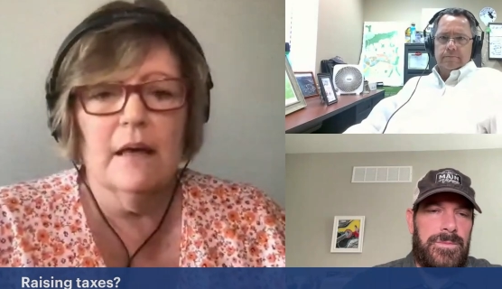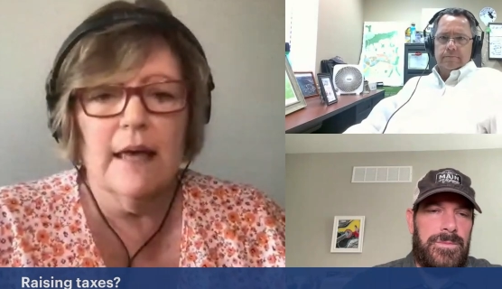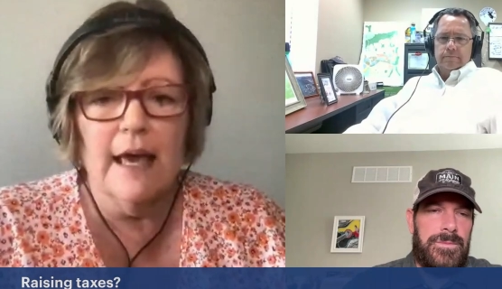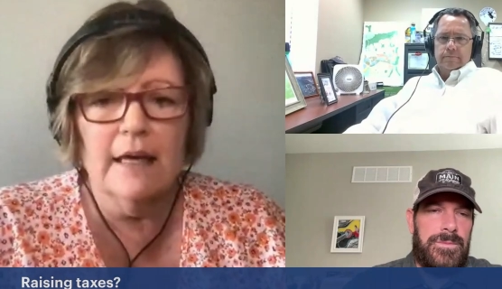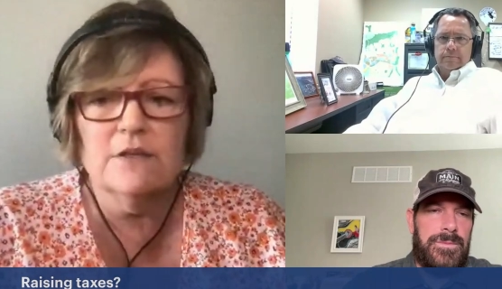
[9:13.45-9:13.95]

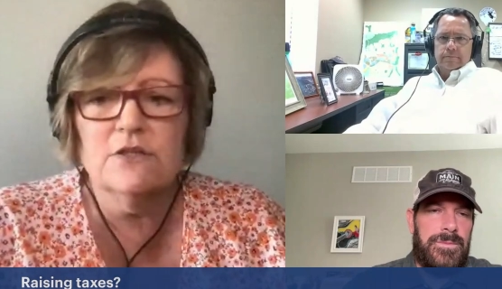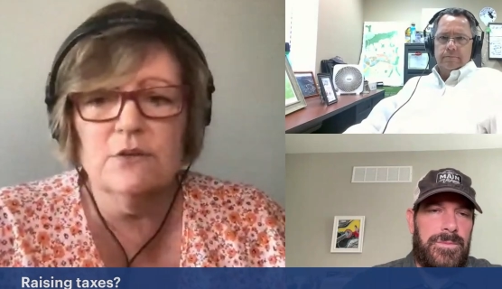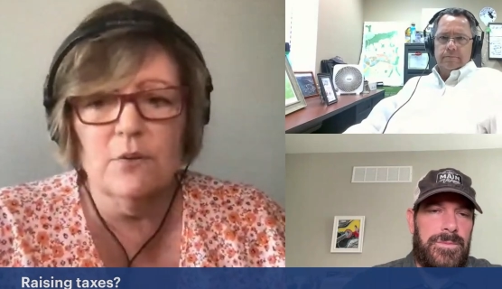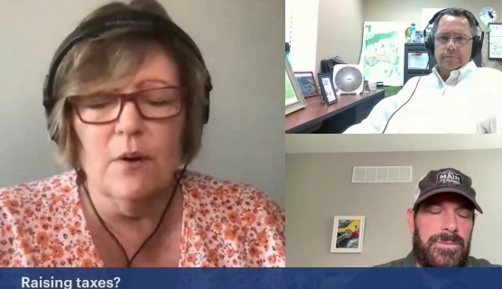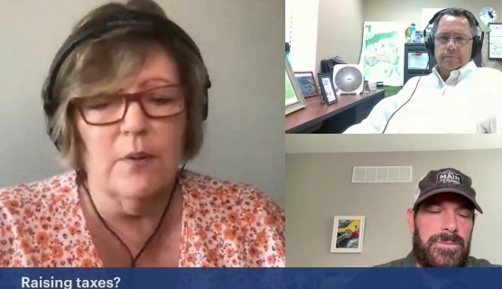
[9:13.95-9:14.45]
Speaker 1: can
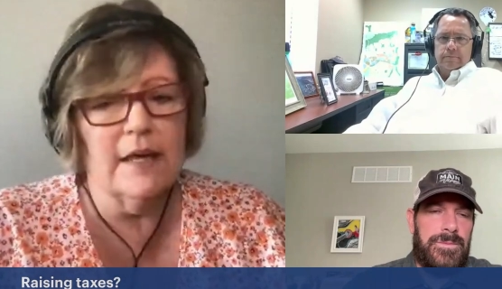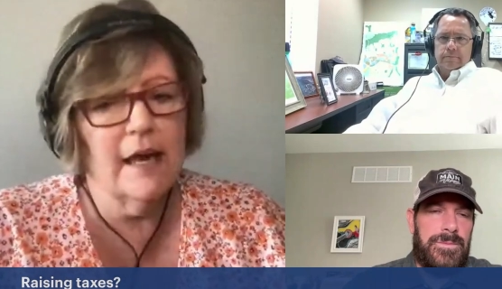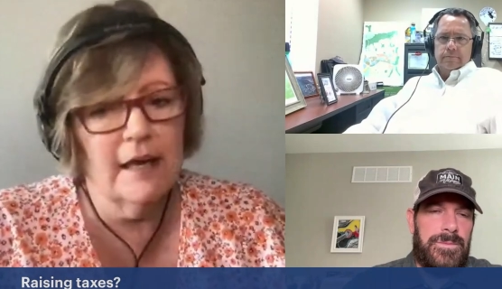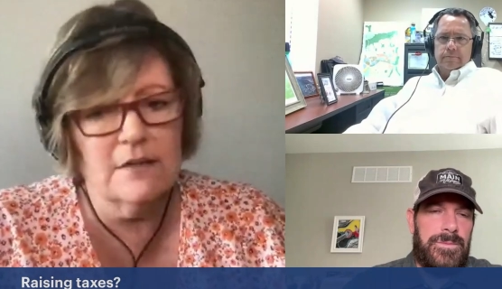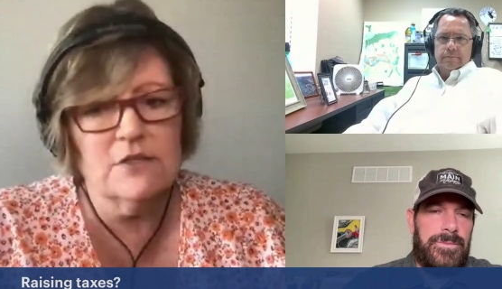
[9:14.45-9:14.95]
do, what we
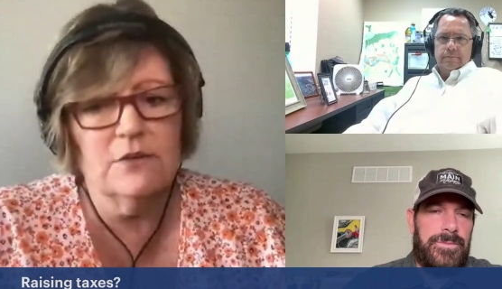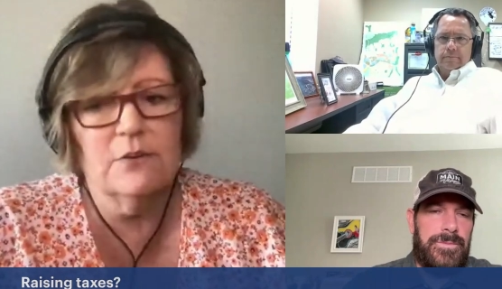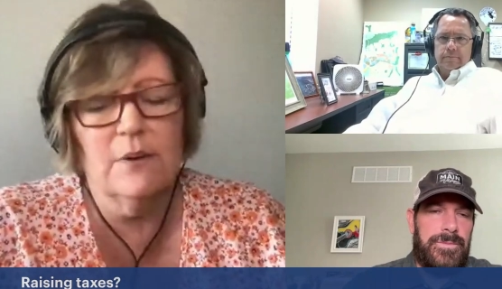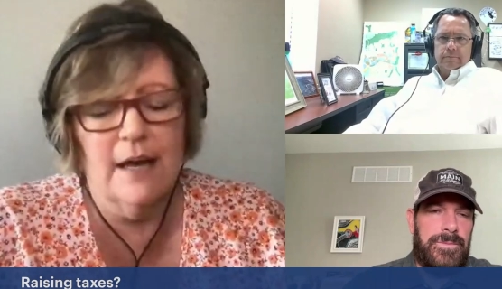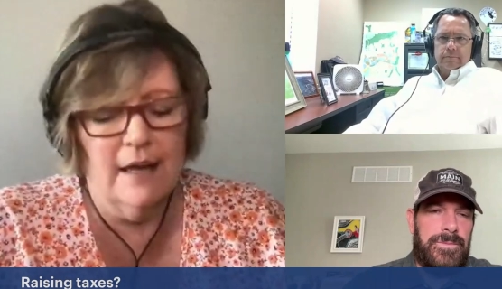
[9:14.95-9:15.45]
can't
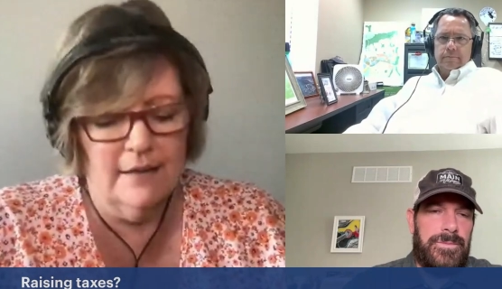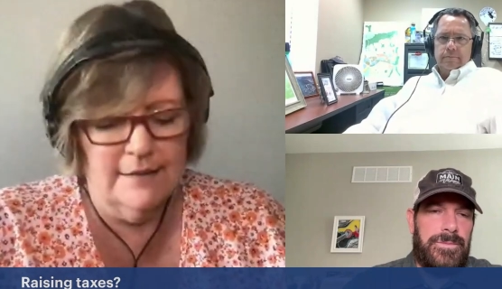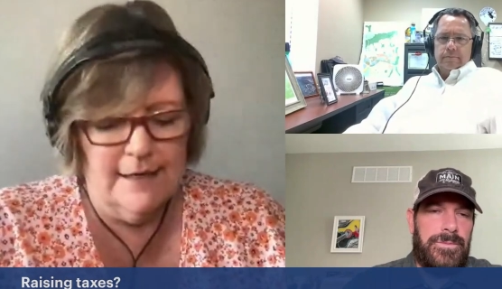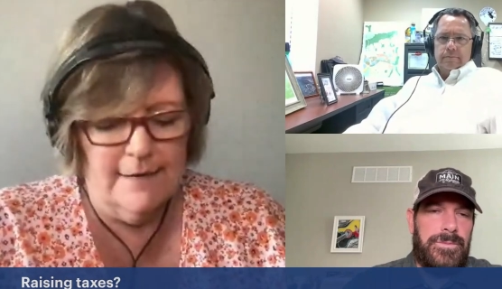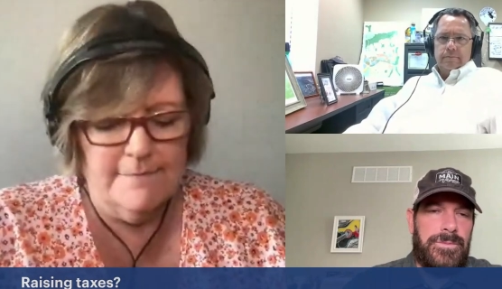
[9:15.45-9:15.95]
do,
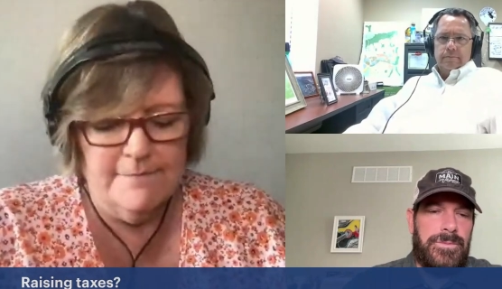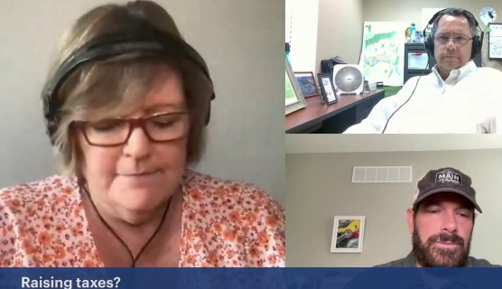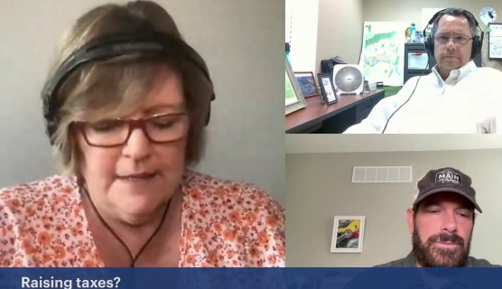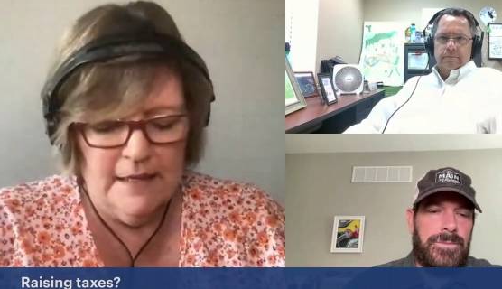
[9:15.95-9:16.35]
and um,